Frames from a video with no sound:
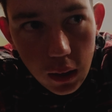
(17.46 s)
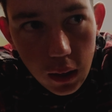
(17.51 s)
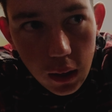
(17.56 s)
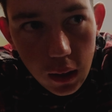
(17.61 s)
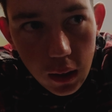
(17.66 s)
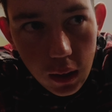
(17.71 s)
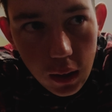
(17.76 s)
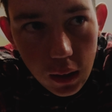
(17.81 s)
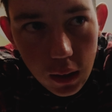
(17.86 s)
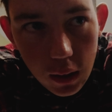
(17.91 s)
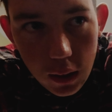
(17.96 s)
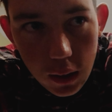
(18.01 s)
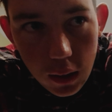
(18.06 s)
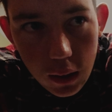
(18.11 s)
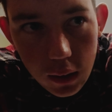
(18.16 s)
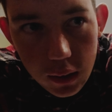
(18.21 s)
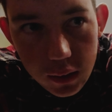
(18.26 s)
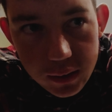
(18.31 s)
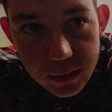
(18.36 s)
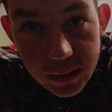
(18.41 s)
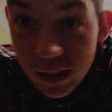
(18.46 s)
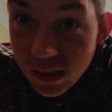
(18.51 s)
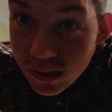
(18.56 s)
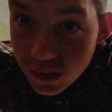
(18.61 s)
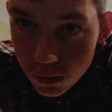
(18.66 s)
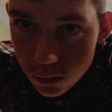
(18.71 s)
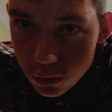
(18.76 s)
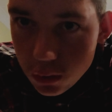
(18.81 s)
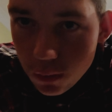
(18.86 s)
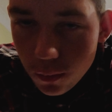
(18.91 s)
Uh, six
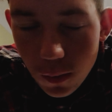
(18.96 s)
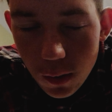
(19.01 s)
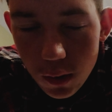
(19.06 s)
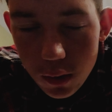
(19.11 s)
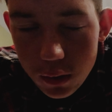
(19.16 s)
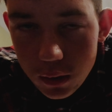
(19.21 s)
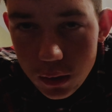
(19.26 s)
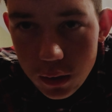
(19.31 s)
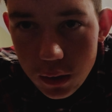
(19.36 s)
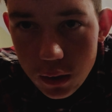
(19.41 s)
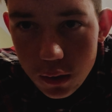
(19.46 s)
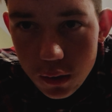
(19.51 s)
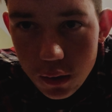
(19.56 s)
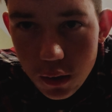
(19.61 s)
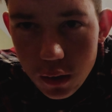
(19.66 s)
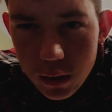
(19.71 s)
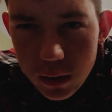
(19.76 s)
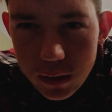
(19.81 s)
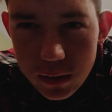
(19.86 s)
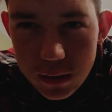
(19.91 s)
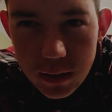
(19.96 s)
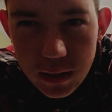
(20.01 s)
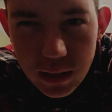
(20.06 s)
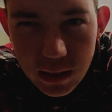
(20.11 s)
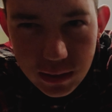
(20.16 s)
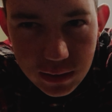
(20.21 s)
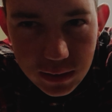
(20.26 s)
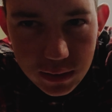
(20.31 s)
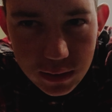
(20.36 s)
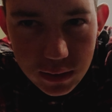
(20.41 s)
years of work gone into
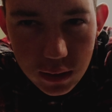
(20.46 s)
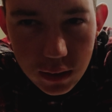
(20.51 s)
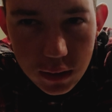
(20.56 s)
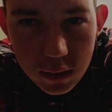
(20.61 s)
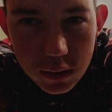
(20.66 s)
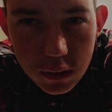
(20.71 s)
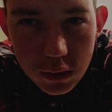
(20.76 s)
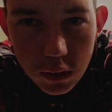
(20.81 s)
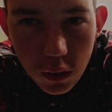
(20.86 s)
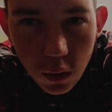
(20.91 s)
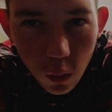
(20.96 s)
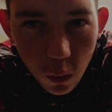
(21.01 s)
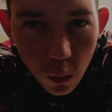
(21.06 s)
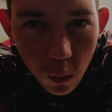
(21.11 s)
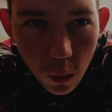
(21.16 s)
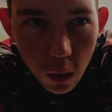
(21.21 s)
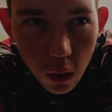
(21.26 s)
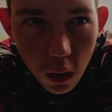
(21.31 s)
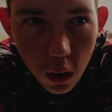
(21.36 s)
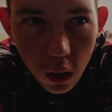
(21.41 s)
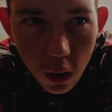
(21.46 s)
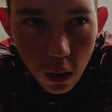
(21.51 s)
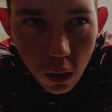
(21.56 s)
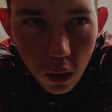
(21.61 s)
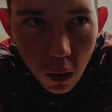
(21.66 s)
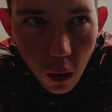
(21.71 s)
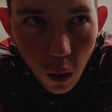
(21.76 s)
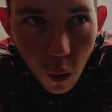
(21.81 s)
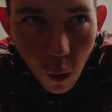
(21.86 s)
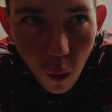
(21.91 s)
this, so
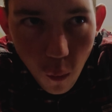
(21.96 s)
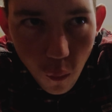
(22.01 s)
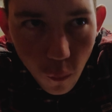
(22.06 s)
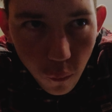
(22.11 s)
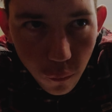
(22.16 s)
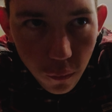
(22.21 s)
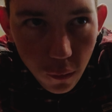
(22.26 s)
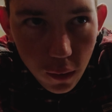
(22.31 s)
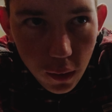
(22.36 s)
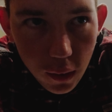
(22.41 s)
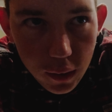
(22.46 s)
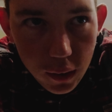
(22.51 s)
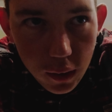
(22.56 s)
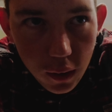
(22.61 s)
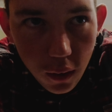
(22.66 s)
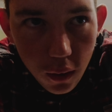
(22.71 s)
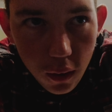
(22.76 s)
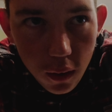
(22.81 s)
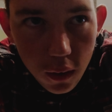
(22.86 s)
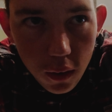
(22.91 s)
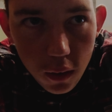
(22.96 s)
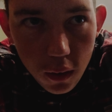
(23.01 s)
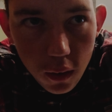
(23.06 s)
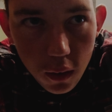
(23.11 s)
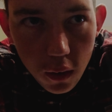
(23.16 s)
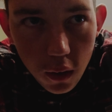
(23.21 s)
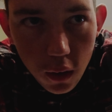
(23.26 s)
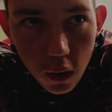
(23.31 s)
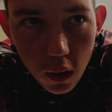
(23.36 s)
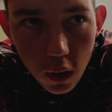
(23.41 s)
hopefully
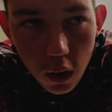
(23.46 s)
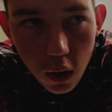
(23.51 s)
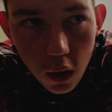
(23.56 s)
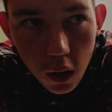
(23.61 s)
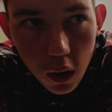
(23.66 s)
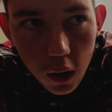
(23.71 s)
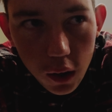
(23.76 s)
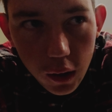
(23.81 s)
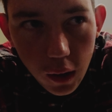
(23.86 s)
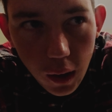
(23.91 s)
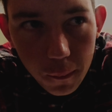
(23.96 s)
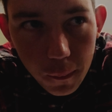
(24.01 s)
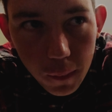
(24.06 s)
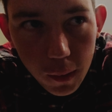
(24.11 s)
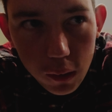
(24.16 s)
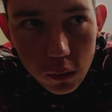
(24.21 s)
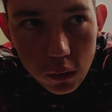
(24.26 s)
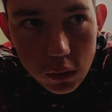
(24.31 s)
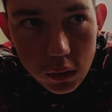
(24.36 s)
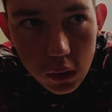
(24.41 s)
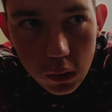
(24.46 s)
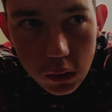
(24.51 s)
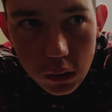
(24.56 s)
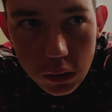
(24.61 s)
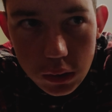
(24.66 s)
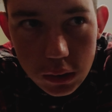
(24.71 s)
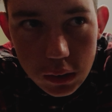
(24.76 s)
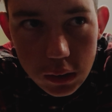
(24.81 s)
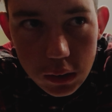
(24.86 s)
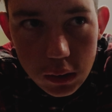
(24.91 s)
I get my
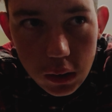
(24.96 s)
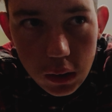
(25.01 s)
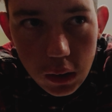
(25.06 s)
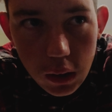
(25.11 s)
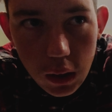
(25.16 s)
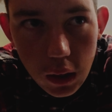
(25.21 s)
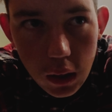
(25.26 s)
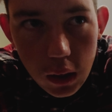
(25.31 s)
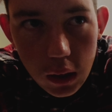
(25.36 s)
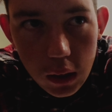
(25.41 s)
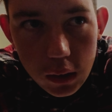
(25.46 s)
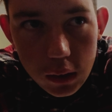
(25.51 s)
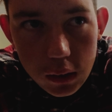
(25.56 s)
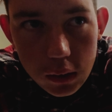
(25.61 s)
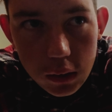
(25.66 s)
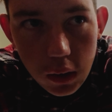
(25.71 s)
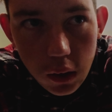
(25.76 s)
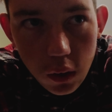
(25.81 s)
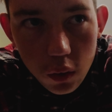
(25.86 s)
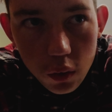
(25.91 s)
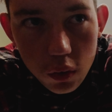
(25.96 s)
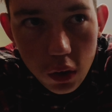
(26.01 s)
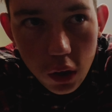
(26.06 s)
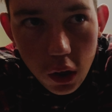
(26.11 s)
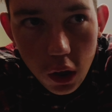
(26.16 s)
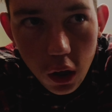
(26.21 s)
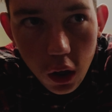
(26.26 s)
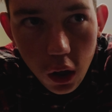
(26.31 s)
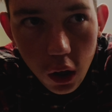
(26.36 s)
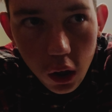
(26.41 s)
results and I go to
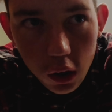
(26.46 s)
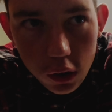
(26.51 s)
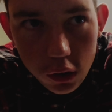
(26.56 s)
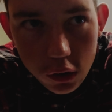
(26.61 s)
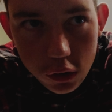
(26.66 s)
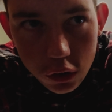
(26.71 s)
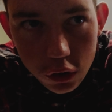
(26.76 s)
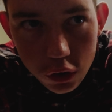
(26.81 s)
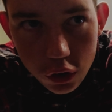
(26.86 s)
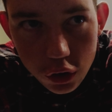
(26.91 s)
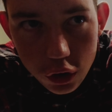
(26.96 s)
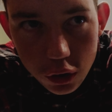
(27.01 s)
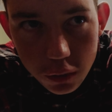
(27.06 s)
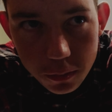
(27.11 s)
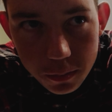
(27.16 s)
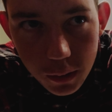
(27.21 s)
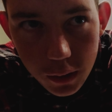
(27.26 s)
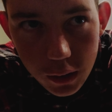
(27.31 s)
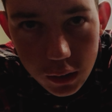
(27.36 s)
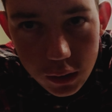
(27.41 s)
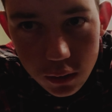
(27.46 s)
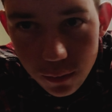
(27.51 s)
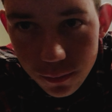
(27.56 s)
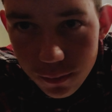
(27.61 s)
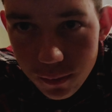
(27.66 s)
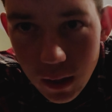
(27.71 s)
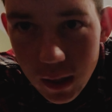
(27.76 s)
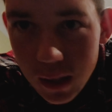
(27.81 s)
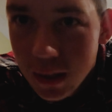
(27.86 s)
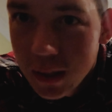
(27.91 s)
college because
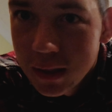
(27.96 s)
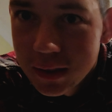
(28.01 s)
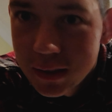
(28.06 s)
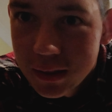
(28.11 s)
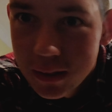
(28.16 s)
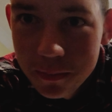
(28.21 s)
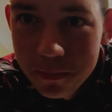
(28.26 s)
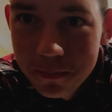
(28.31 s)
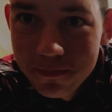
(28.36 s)
of these.